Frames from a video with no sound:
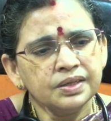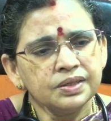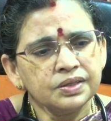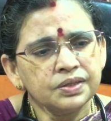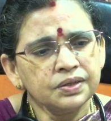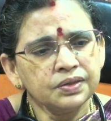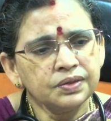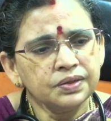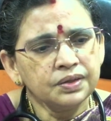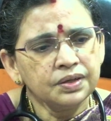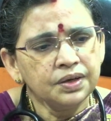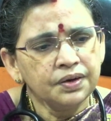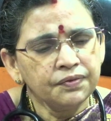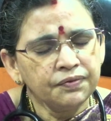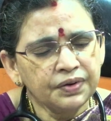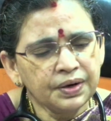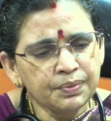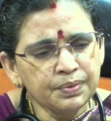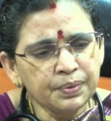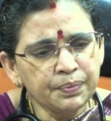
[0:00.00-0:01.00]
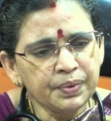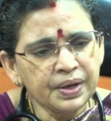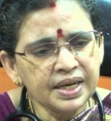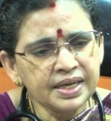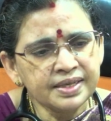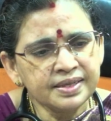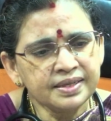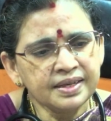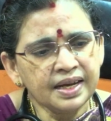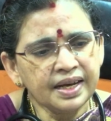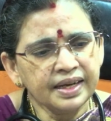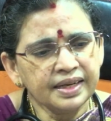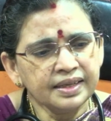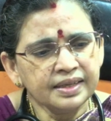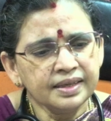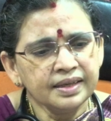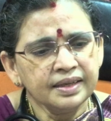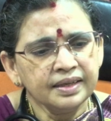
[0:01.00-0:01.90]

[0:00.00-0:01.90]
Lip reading: So from the baseline